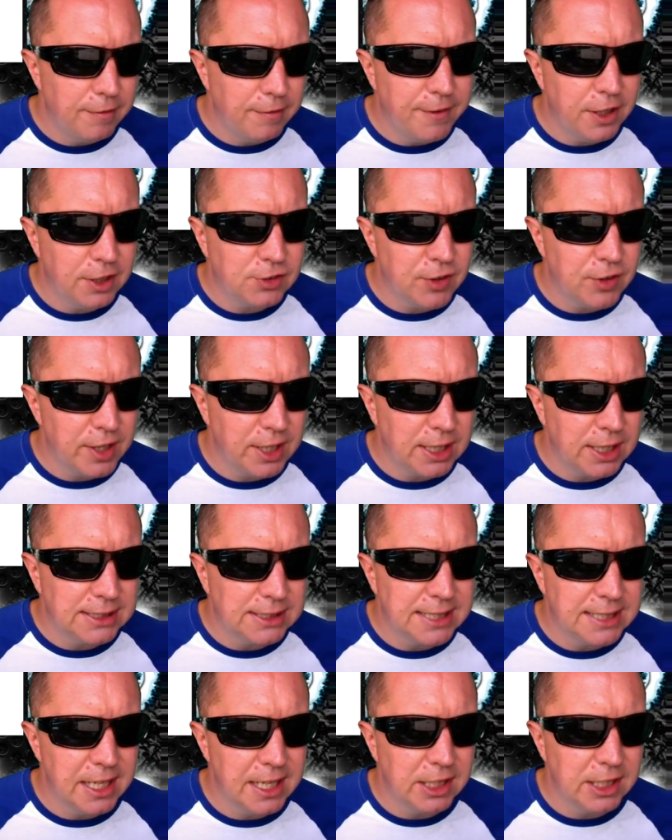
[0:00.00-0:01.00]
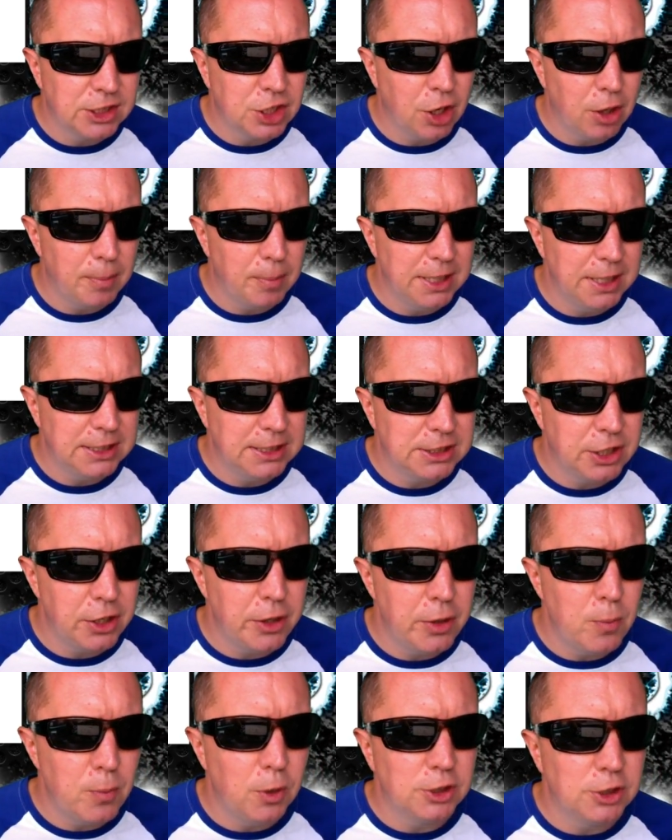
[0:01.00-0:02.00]
first thing you're going to see at the top is,
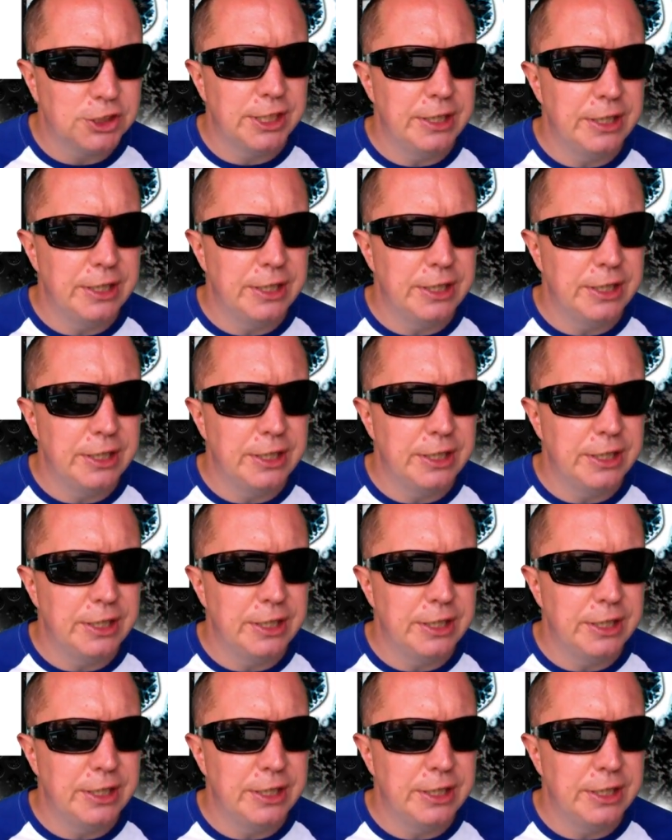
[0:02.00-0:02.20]
do you want